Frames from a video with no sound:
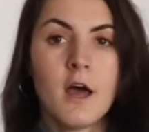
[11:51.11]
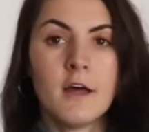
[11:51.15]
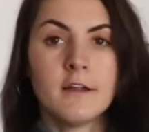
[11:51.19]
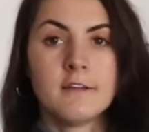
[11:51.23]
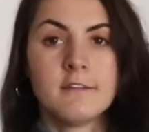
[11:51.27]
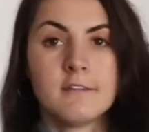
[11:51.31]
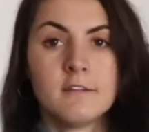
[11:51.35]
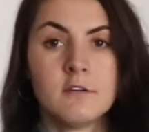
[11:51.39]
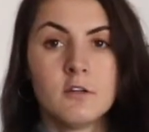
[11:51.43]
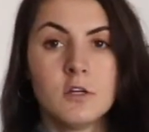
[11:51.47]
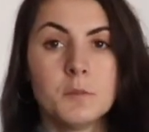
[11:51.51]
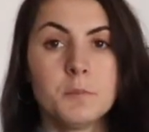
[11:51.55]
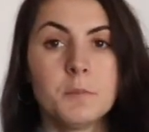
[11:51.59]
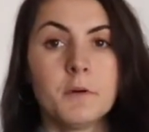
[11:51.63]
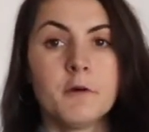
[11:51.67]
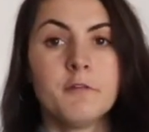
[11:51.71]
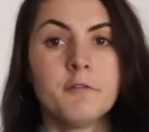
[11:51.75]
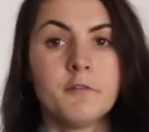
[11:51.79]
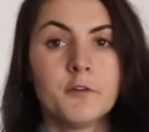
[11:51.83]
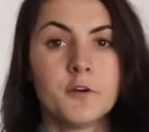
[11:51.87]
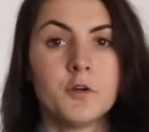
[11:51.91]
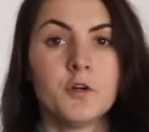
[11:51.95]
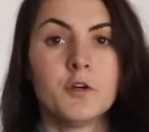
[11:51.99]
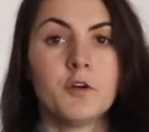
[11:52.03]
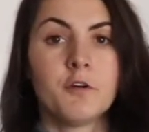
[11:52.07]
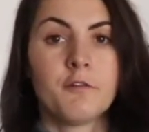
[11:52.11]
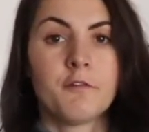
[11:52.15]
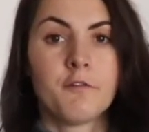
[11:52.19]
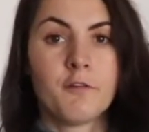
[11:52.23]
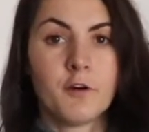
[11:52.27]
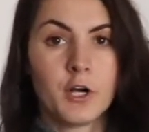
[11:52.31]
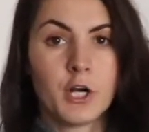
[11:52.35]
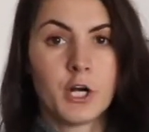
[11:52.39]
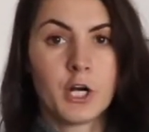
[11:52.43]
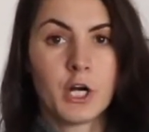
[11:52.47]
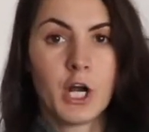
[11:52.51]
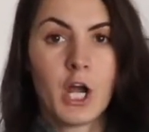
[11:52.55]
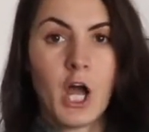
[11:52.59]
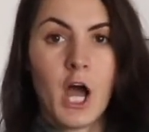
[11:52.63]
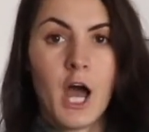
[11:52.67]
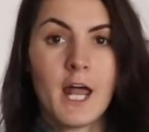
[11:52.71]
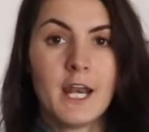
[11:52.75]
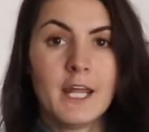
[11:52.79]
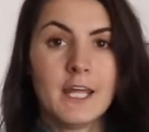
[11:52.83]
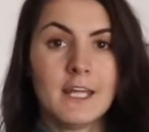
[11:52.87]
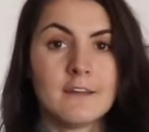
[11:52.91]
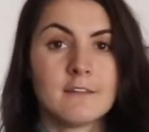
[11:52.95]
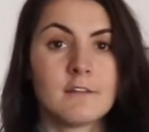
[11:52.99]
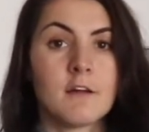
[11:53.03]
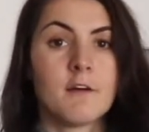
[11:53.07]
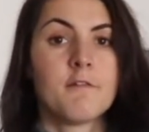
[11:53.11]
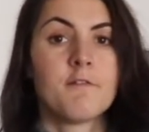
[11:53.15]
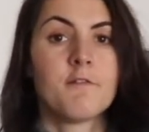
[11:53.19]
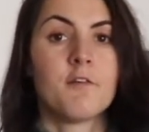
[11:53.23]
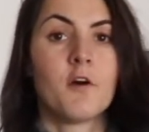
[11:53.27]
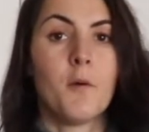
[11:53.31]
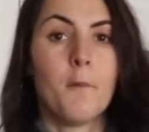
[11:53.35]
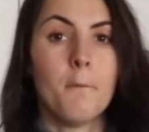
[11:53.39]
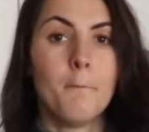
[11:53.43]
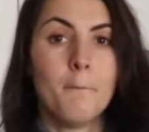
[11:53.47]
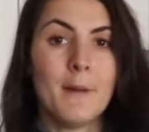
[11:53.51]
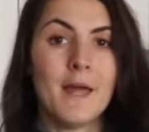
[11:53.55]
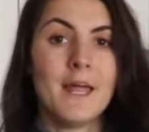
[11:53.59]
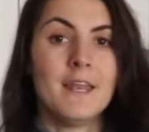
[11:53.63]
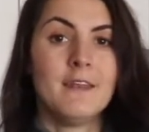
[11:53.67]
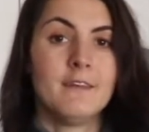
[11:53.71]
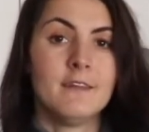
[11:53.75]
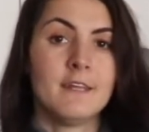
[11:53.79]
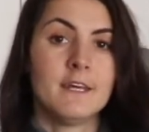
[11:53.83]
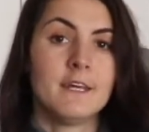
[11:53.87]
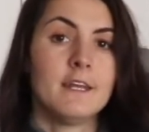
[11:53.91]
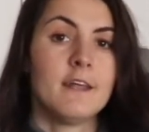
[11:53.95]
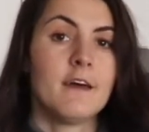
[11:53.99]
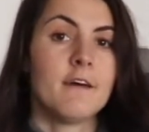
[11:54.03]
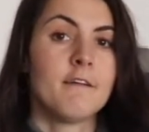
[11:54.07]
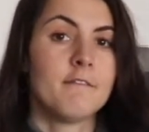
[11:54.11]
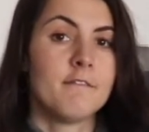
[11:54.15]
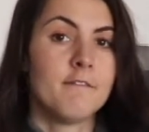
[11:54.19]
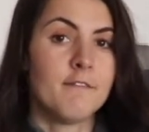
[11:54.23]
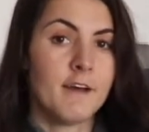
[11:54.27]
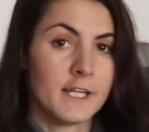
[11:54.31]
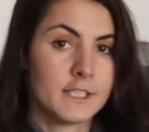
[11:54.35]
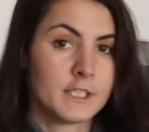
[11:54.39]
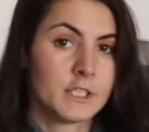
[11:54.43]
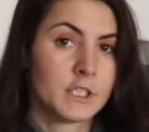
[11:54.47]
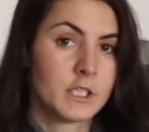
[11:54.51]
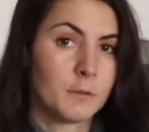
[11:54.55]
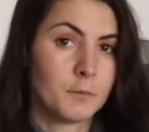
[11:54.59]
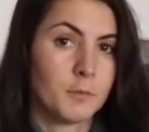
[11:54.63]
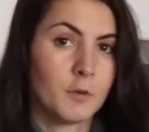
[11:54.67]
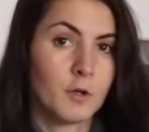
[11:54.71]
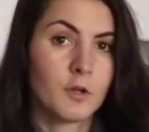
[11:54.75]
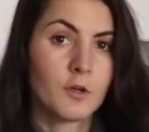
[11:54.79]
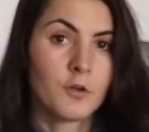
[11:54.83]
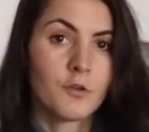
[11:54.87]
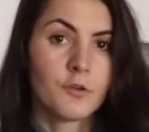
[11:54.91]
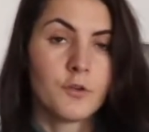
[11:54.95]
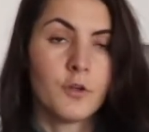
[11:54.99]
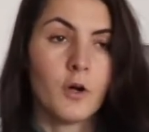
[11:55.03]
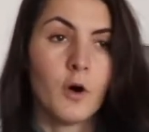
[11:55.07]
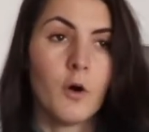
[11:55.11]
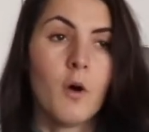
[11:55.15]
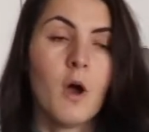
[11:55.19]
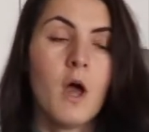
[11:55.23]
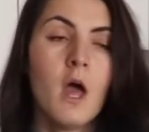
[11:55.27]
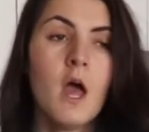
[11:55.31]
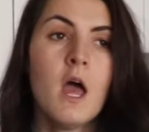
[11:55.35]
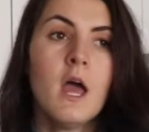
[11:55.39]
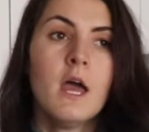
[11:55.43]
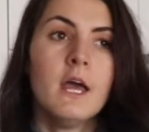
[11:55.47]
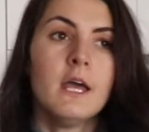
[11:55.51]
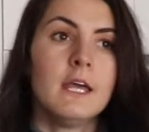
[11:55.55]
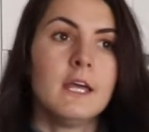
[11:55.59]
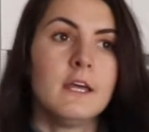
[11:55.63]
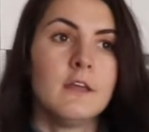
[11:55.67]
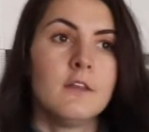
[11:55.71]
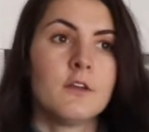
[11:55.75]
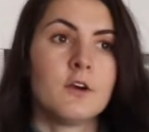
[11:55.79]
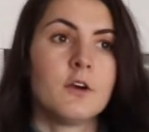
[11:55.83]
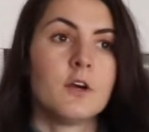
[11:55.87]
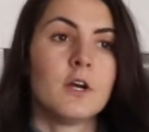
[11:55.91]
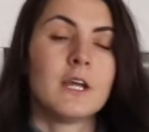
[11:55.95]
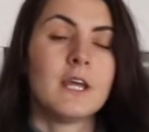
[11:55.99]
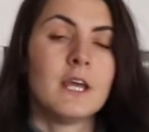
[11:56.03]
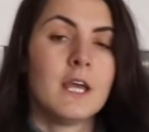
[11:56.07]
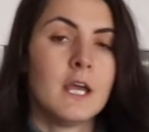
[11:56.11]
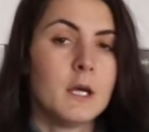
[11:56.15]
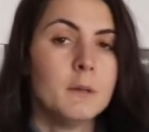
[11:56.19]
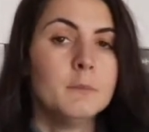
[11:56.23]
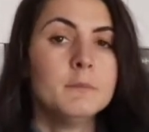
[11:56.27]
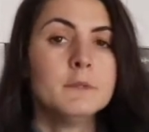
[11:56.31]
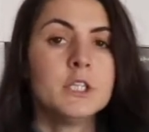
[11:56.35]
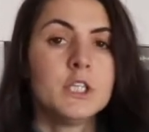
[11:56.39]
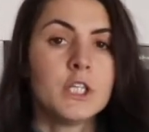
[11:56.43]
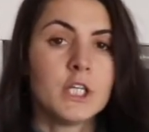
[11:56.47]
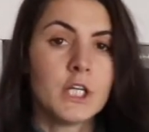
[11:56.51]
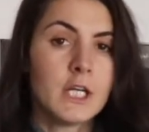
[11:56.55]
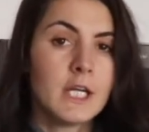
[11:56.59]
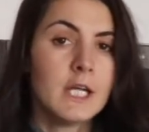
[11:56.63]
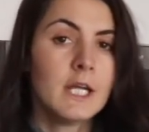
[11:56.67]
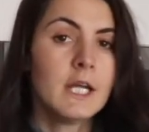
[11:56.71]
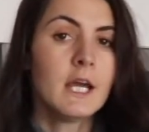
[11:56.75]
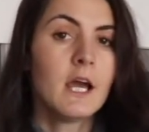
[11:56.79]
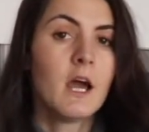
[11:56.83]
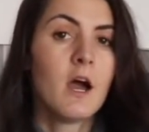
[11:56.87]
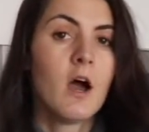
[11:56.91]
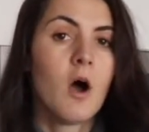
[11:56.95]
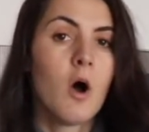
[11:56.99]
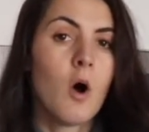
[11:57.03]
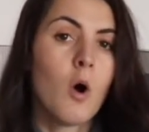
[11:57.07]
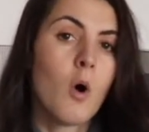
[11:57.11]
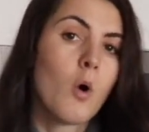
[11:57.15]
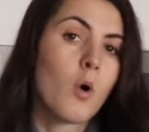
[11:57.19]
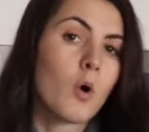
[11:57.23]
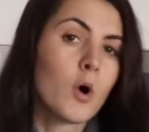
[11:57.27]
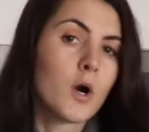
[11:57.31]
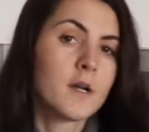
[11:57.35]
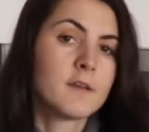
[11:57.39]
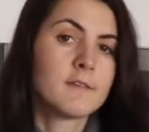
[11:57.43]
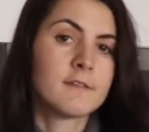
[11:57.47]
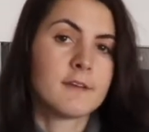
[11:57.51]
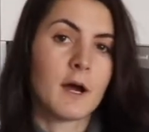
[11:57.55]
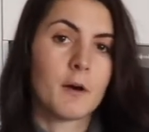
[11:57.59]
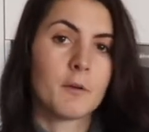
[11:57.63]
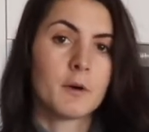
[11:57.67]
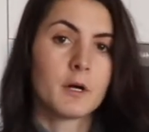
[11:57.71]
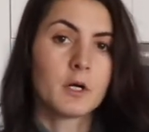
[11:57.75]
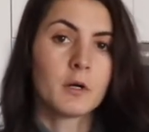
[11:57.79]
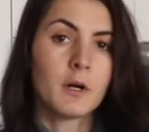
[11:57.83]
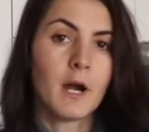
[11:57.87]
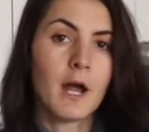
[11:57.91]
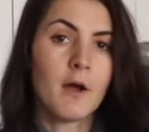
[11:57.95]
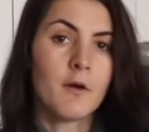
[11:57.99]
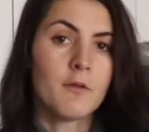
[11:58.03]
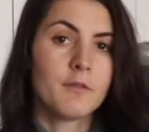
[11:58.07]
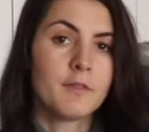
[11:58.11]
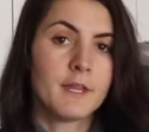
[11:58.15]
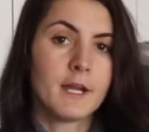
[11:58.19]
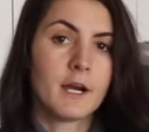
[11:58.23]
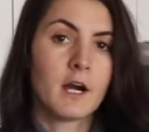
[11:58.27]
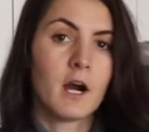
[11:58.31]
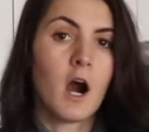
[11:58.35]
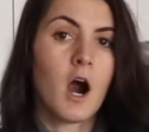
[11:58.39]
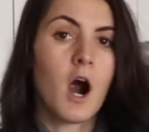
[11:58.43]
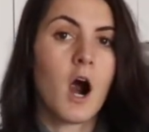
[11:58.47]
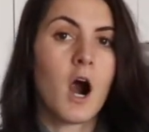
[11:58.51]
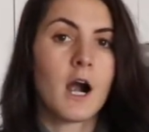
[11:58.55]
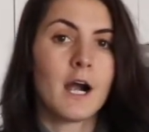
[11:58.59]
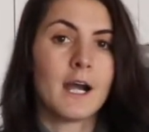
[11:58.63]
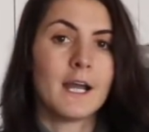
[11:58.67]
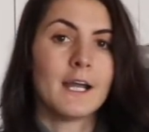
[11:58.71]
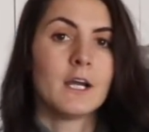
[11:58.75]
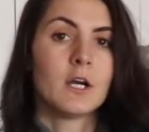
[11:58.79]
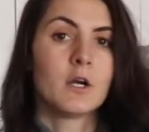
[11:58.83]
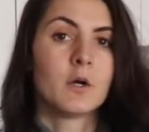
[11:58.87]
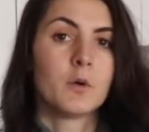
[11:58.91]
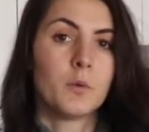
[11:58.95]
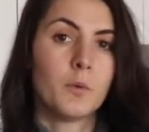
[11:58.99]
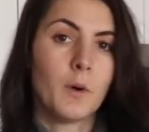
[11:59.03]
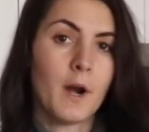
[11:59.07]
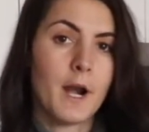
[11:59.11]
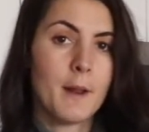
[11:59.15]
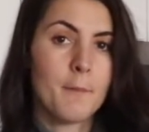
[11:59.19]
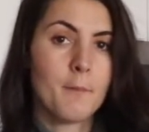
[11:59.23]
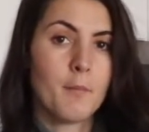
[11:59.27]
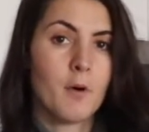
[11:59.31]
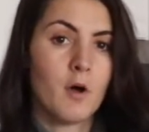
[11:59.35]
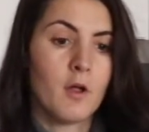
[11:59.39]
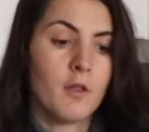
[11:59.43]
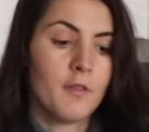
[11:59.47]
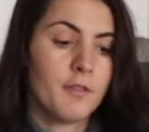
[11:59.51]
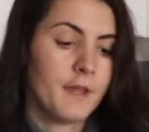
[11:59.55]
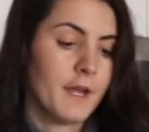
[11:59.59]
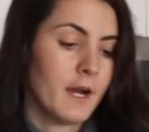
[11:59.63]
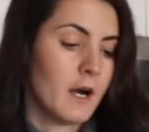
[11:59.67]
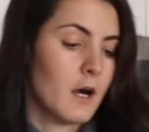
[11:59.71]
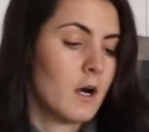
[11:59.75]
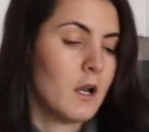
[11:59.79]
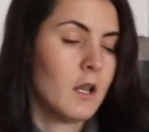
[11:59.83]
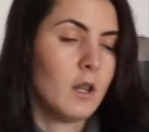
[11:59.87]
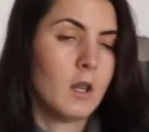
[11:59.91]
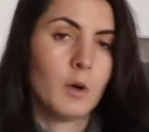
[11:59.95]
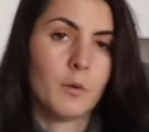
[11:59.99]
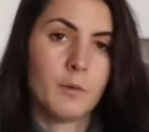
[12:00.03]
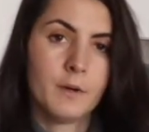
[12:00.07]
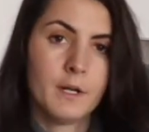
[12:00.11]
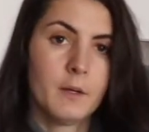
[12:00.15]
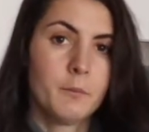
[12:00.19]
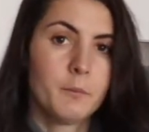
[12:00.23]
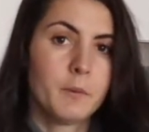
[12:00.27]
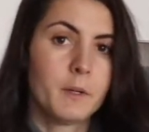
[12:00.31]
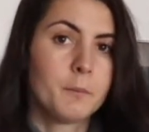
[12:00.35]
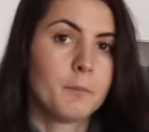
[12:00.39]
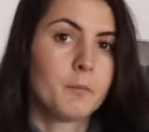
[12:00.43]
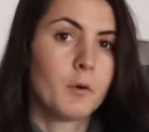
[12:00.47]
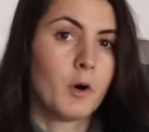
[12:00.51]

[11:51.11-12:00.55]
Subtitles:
a superfood for your gut is fermented vegetables. So either kimchi or sauerkraut, they are incredible. They are loaded with